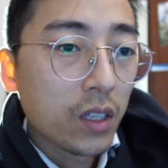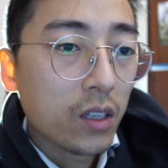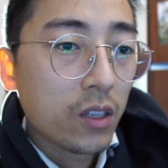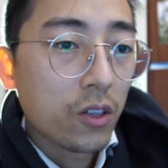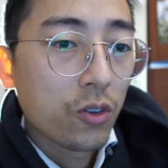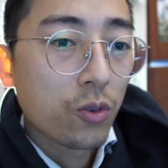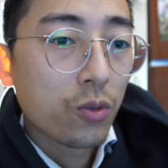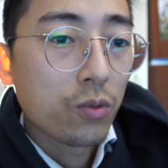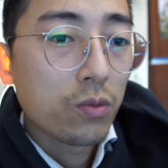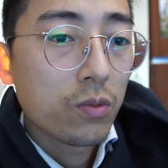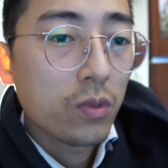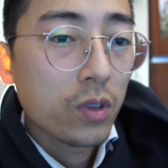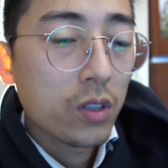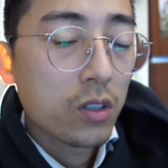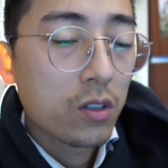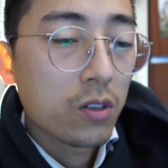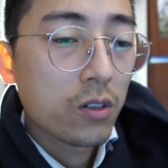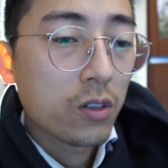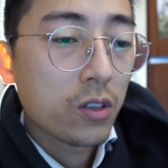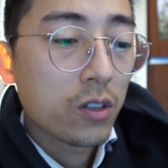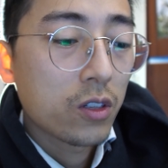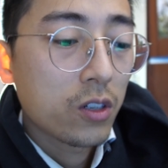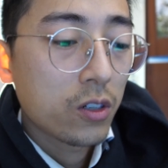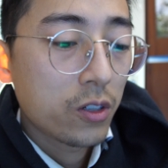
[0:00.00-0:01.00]
know,
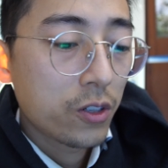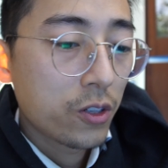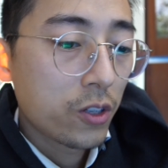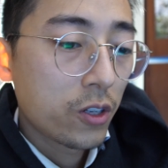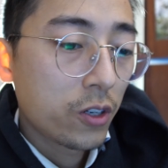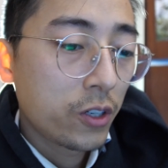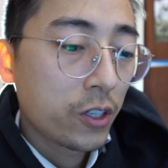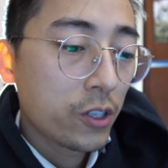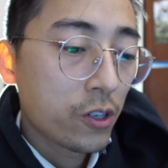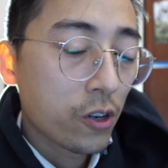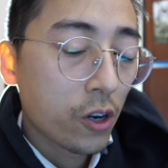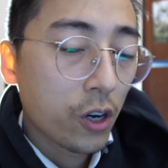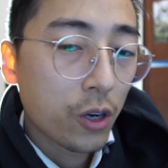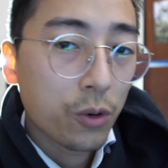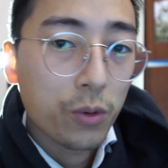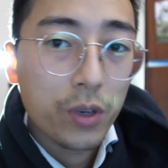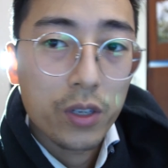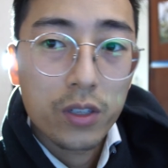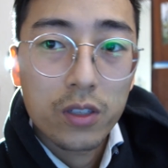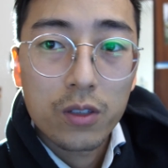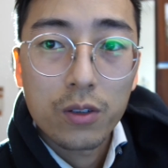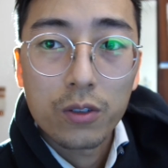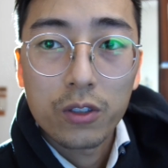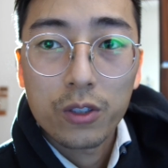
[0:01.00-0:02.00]

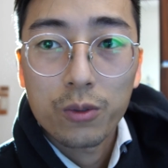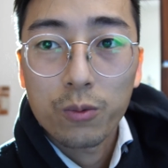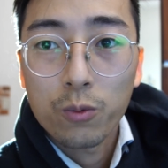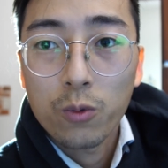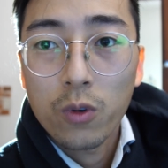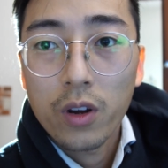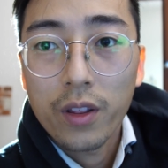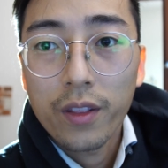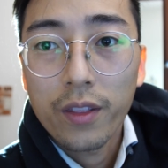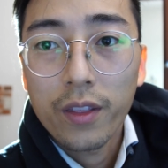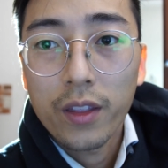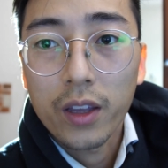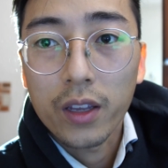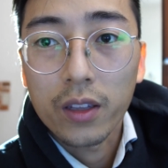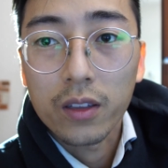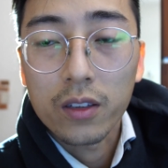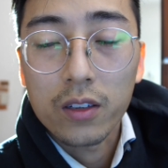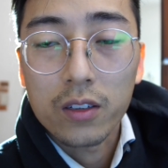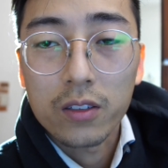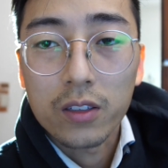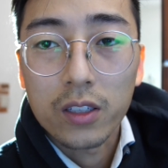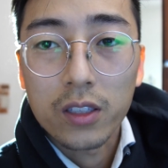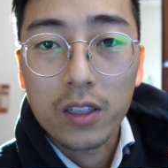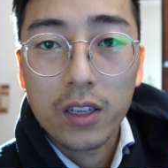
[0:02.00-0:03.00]
there's one
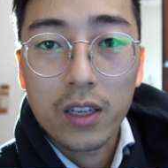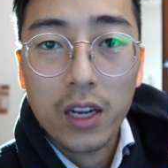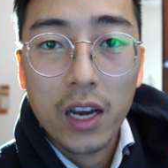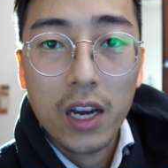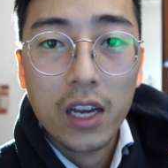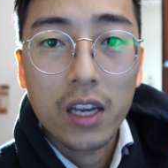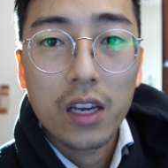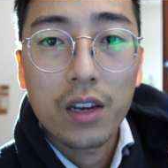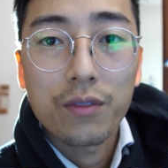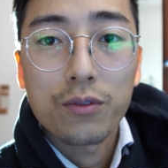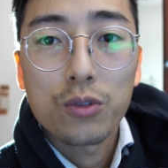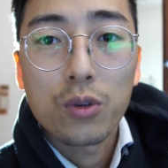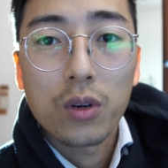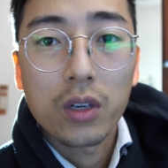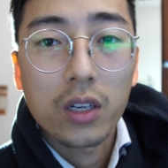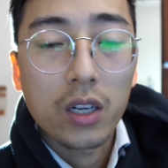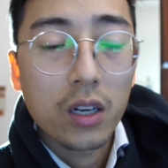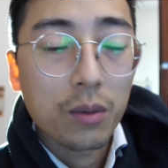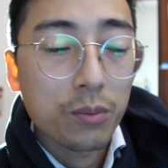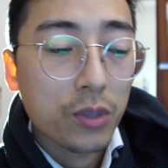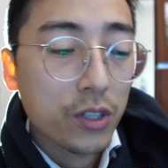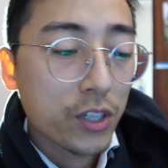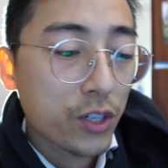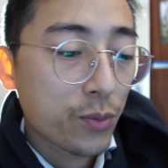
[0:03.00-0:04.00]
thing that I have to
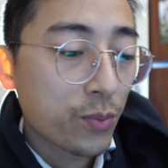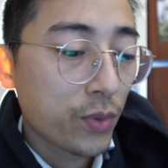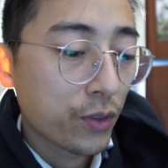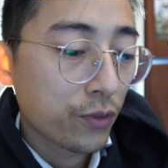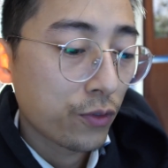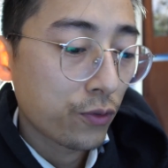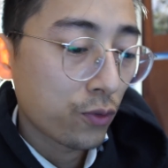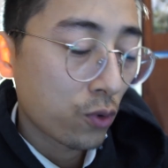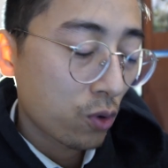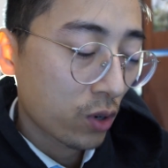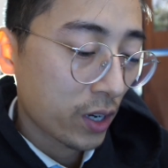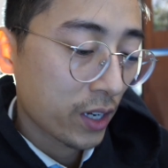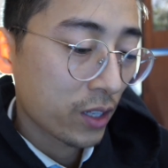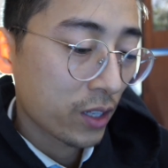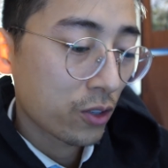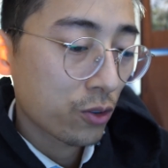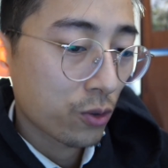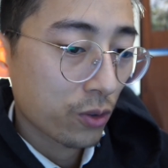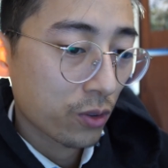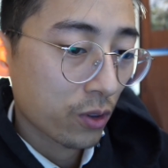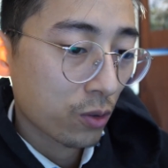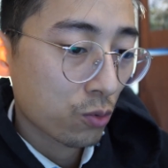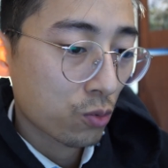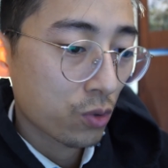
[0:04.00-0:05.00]
accomplish before I
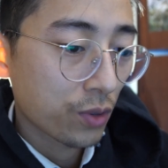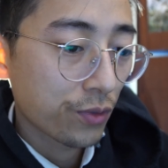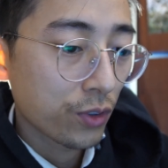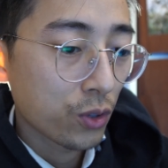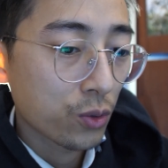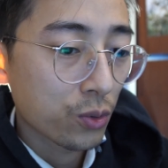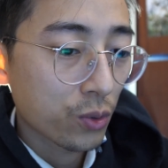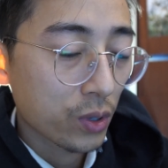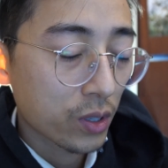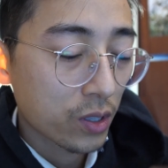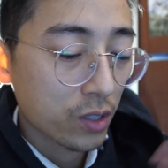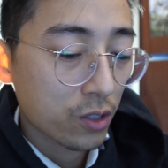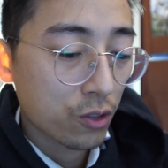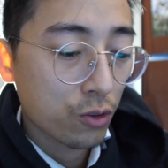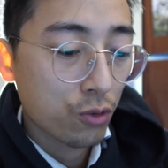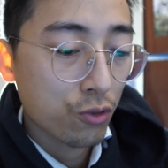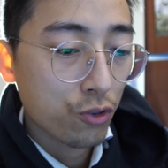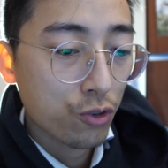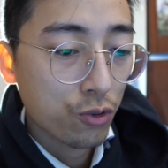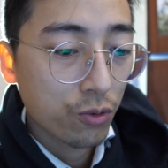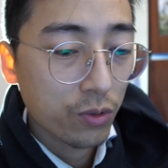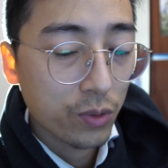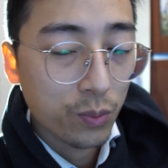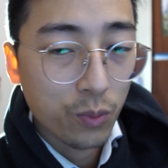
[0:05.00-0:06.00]
doing the review is to
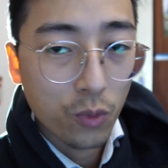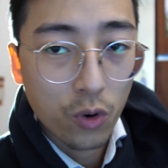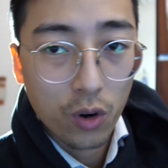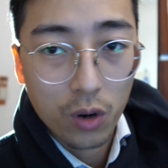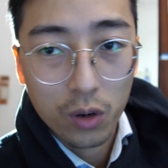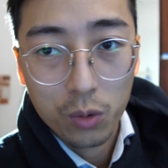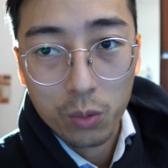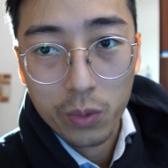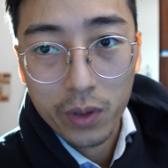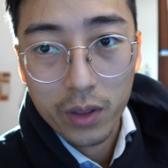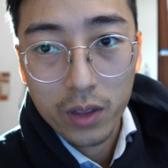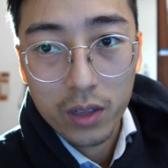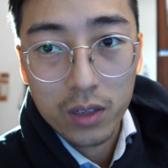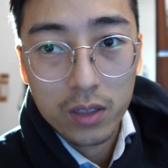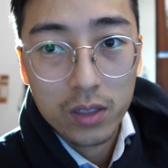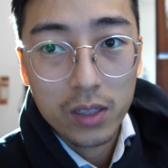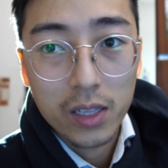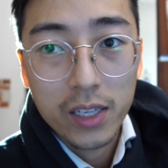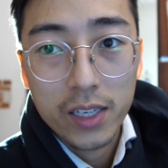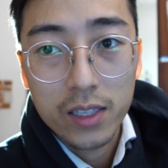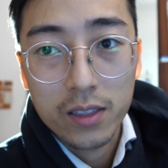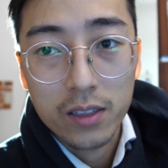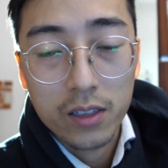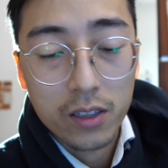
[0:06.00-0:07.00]
shoot more with these
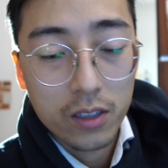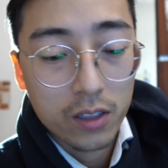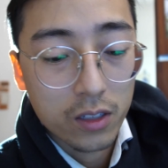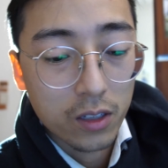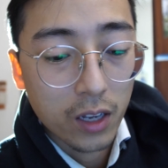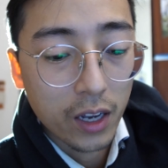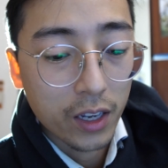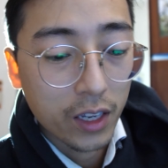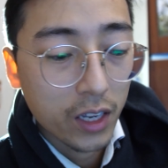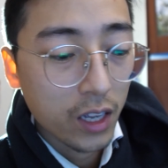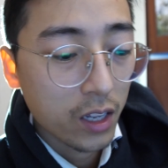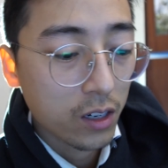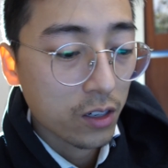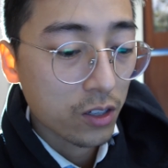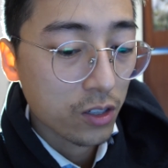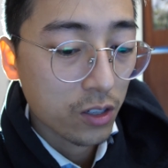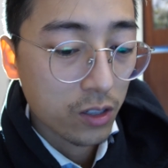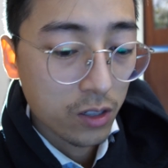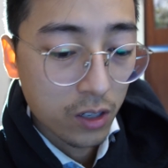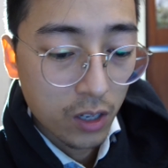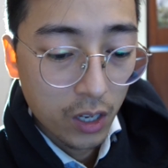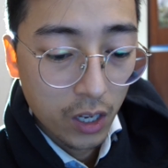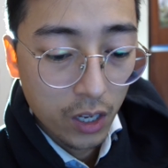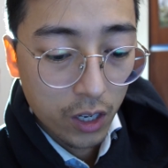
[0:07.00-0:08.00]
lenses. I can't
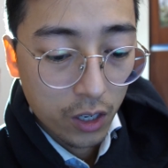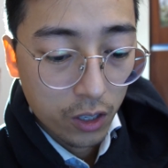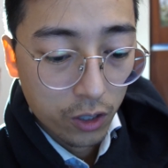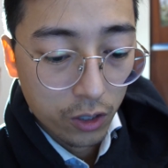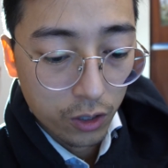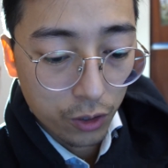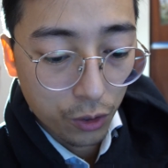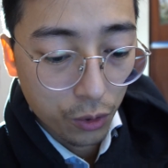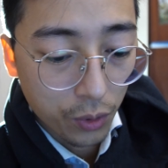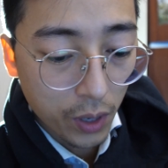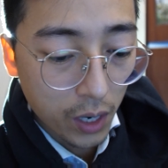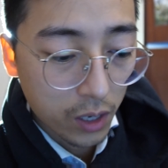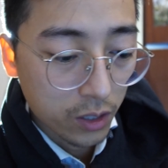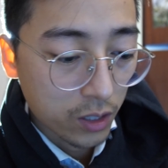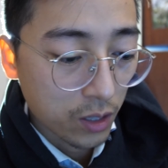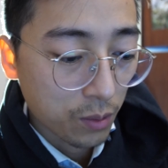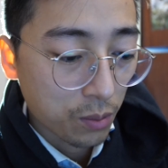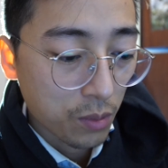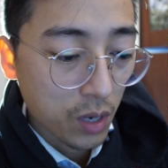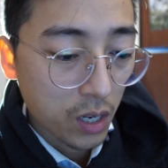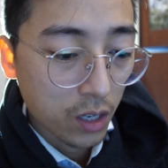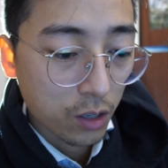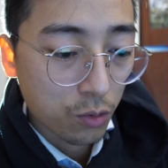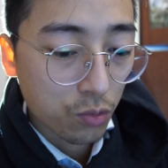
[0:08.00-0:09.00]
just go out
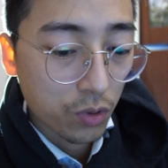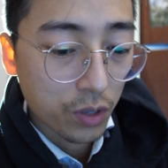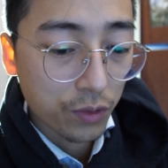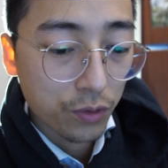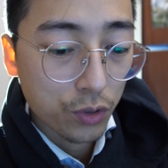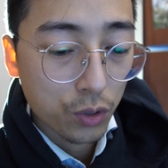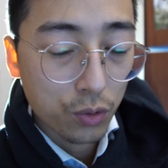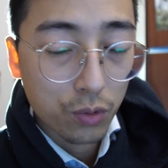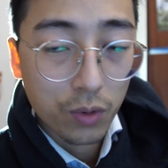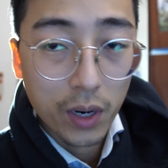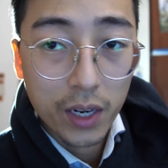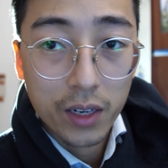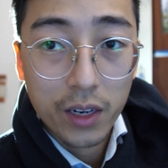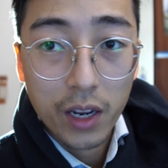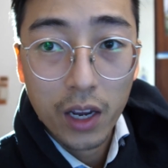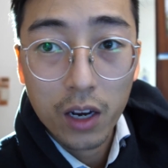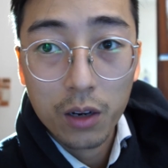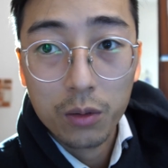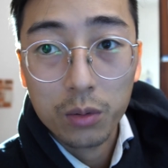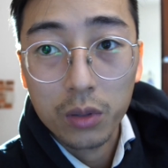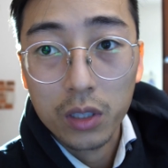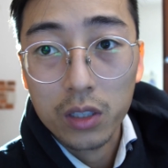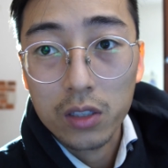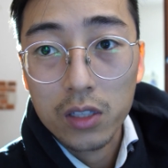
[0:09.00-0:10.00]
and make a review right
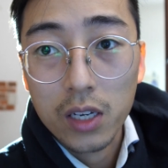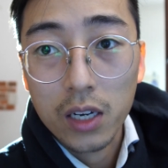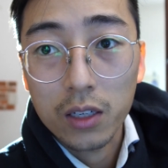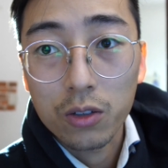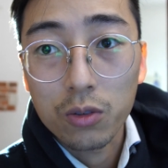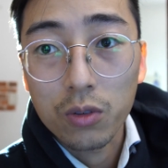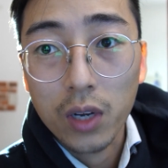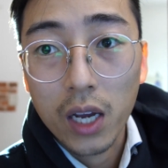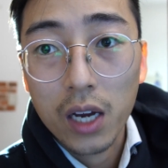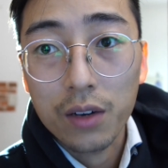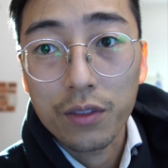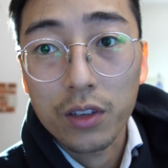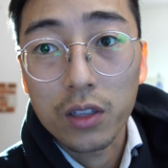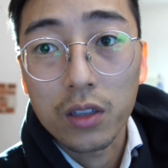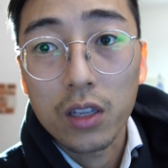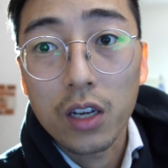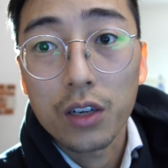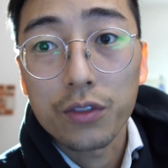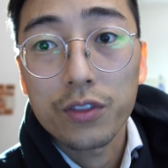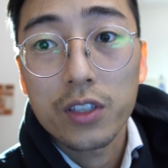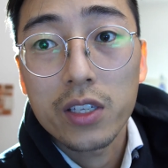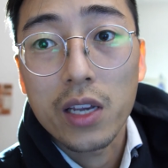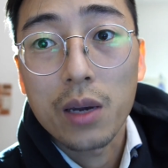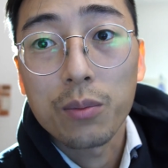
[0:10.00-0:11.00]
now because I don't have
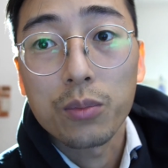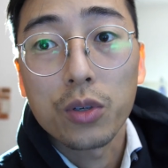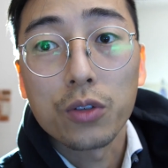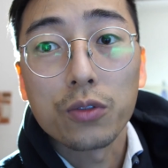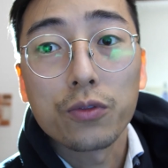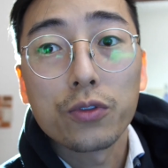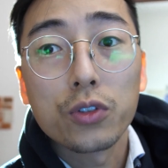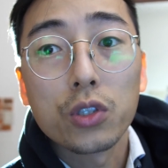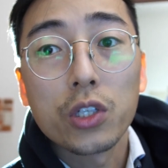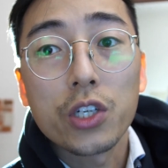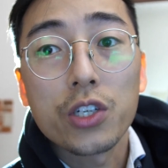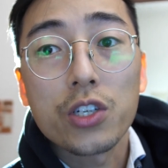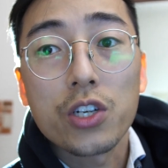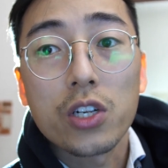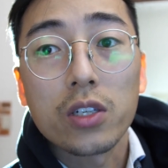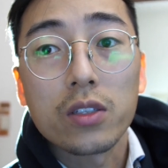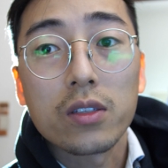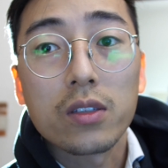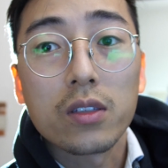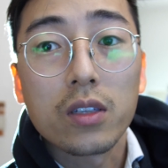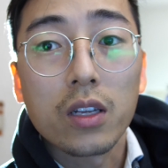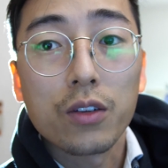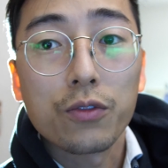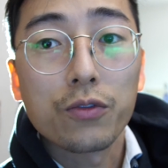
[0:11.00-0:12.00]
enough sample footage and
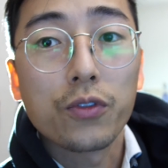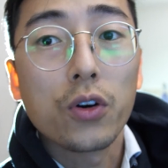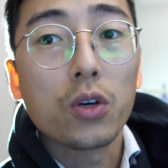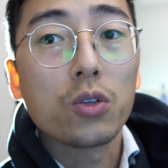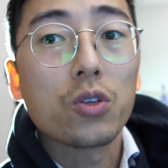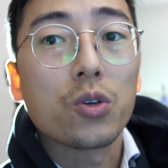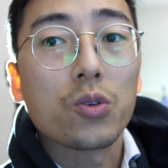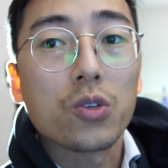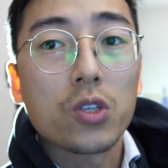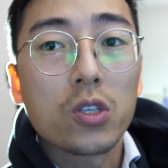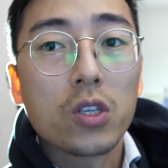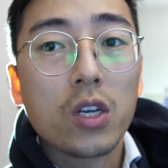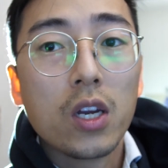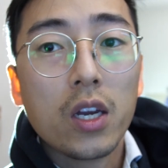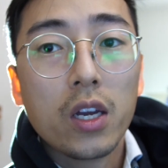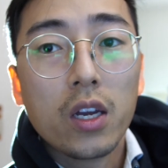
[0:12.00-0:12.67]
photos,